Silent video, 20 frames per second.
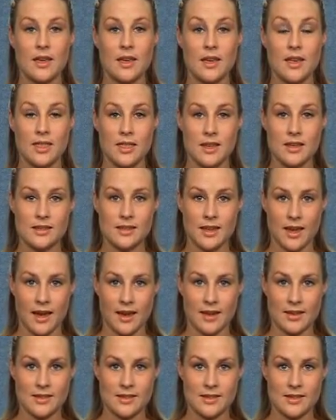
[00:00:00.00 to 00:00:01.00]
In this
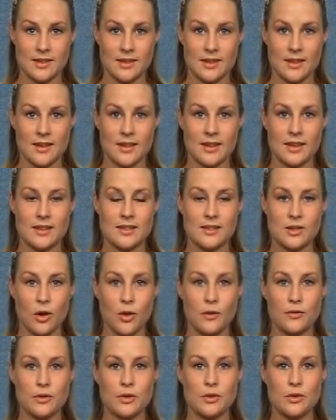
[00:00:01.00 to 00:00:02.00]
case, it is
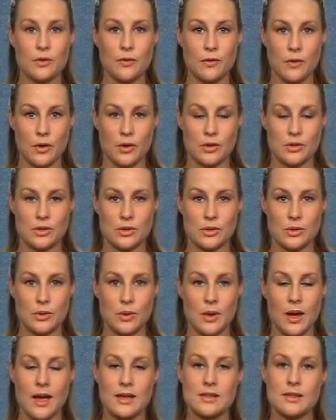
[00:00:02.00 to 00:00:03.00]
often referred to
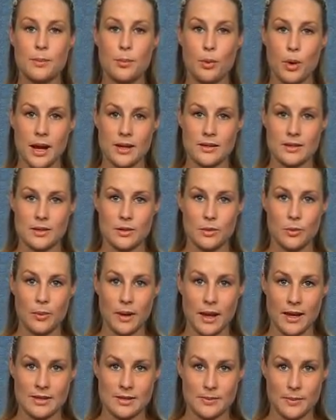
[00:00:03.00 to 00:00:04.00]
as a practical
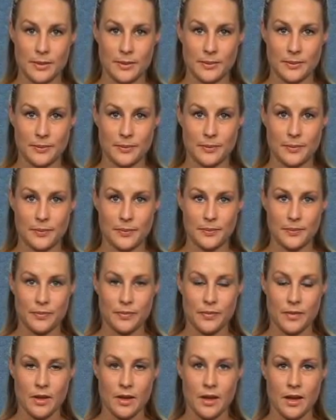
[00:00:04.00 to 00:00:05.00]
placement.
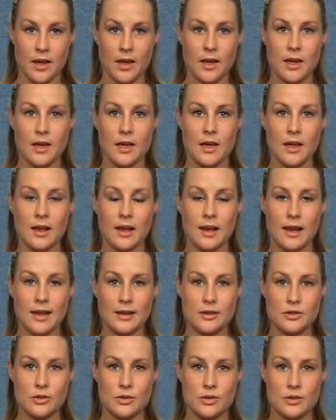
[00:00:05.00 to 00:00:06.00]

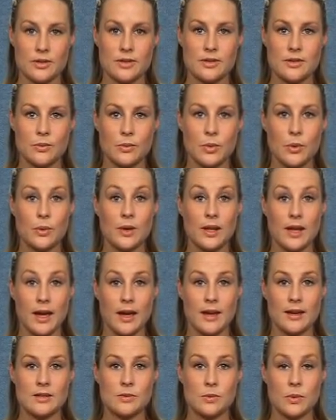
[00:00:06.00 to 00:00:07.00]
Lecturers will
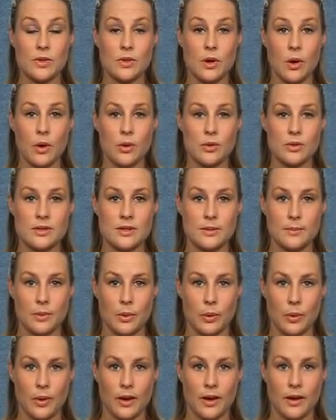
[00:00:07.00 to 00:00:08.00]
liaise with the host
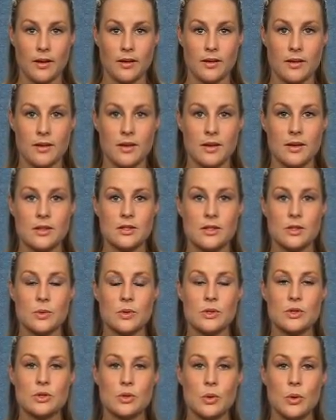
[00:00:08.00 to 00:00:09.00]
employer to
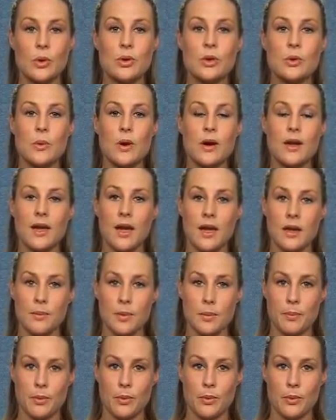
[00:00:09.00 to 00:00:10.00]
ensure you are
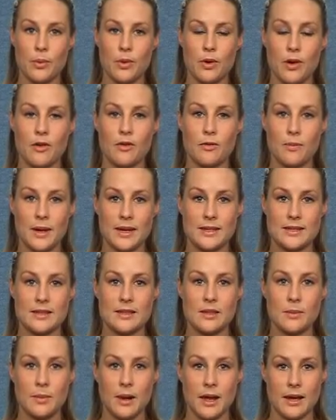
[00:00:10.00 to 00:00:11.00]
capable of
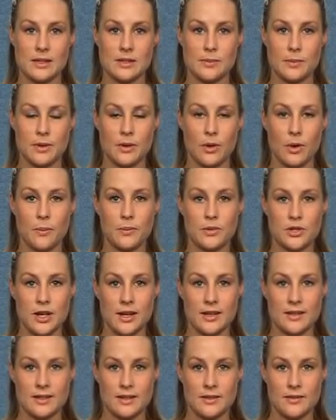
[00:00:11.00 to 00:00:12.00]
meeting the placement
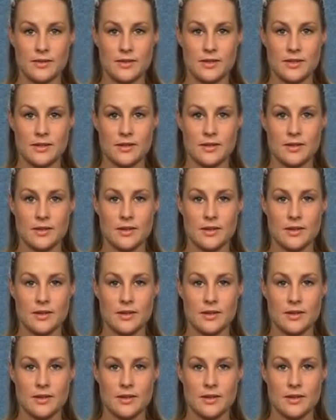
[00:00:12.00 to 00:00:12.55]
objectives.